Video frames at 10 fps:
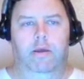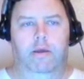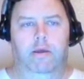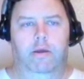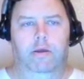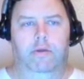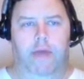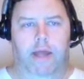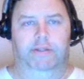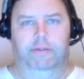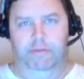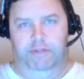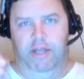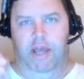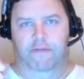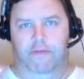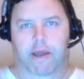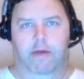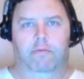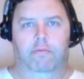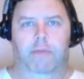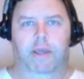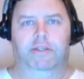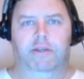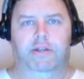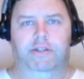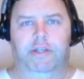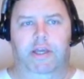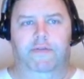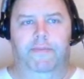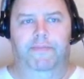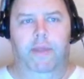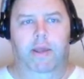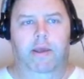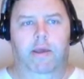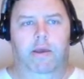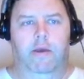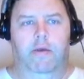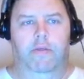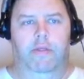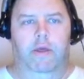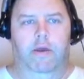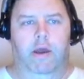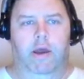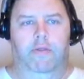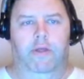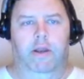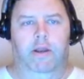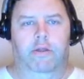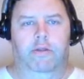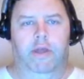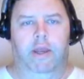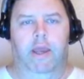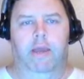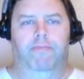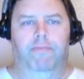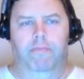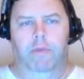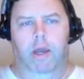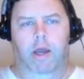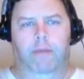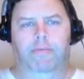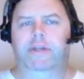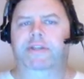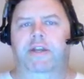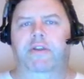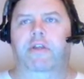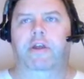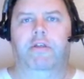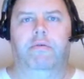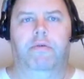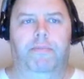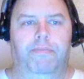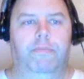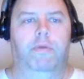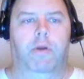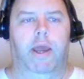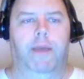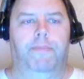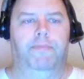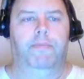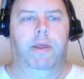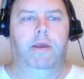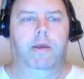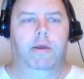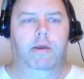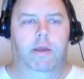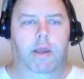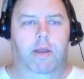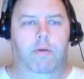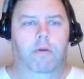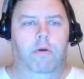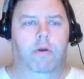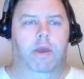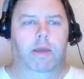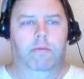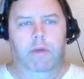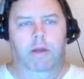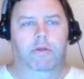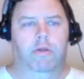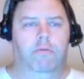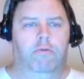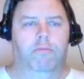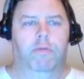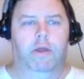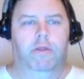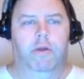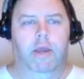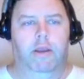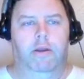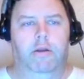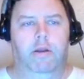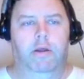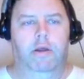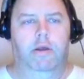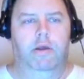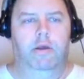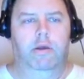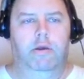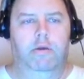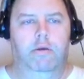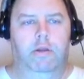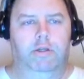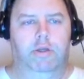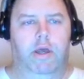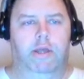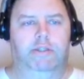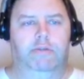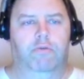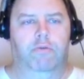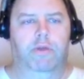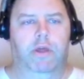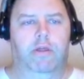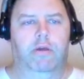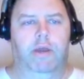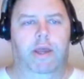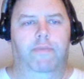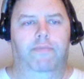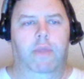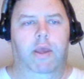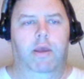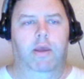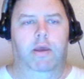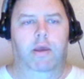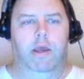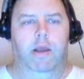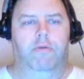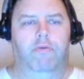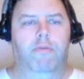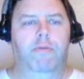That's saved now. Basically, it's saved. Then another thing. Hey, please enter the length of the room. Okay. Enter the room length. Okay, good. Initialize room length. Okay. Enter the room length.